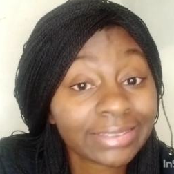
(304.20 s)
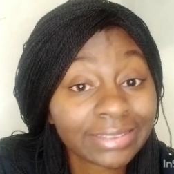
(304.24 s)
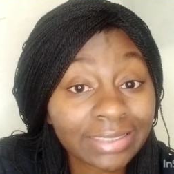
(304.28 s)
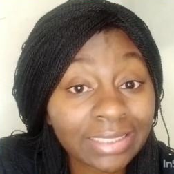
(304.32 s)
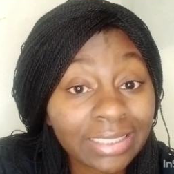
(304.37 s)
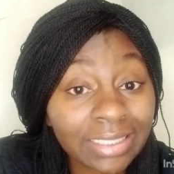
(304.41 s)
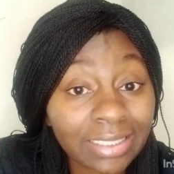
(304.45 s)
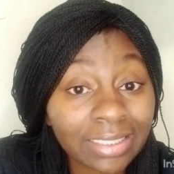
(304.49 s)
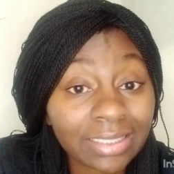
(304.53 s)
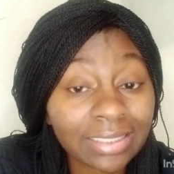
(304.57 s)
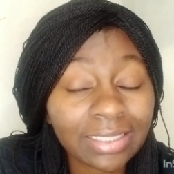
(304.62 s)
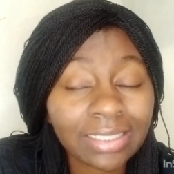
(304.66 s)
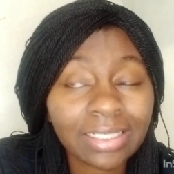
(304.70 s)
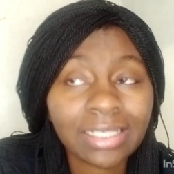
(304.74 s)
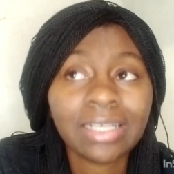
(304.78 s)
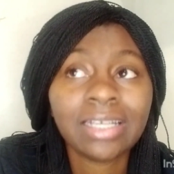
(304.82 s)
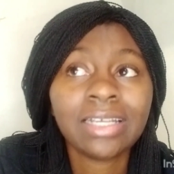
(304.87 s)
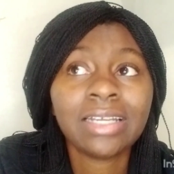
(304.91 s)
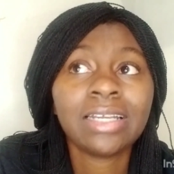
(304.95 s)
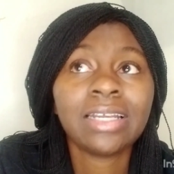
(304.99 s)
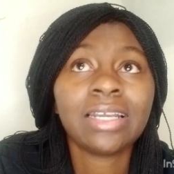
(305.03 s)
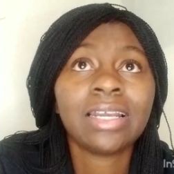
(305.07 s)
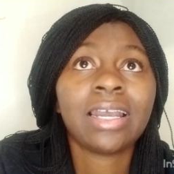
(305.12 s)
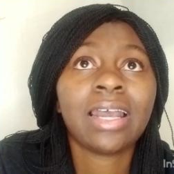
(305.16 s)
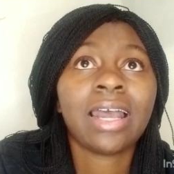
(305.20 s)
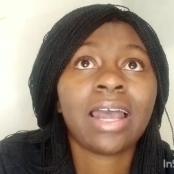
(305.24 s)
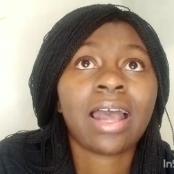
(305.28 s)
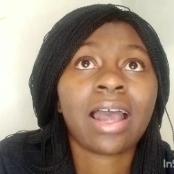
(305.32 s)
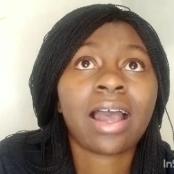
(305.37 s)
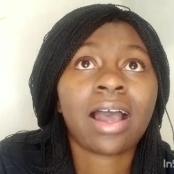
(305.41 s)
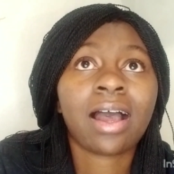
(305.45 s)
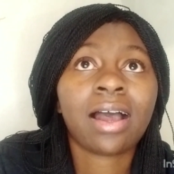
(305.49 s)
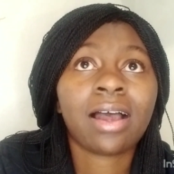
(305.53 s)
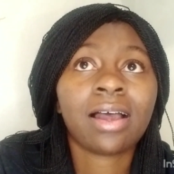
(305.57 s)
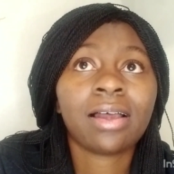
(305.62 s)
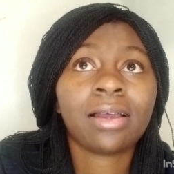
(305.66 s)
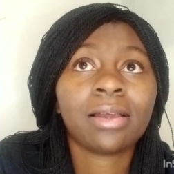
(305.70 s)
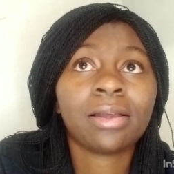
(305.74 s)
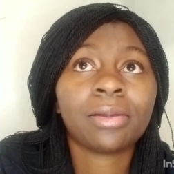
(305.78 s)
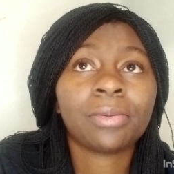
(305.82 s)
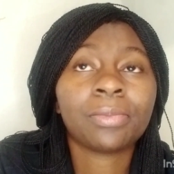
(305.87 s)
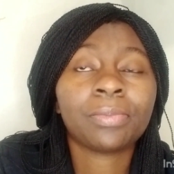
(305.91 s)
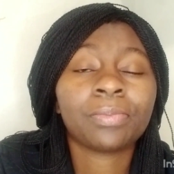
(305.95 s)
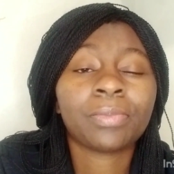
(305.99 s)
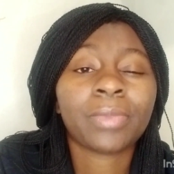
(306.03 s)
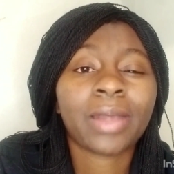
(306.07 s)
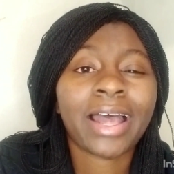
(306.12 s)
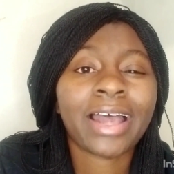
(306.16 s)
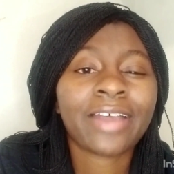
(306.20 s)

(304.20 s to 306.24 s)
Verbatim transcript: see it. Um,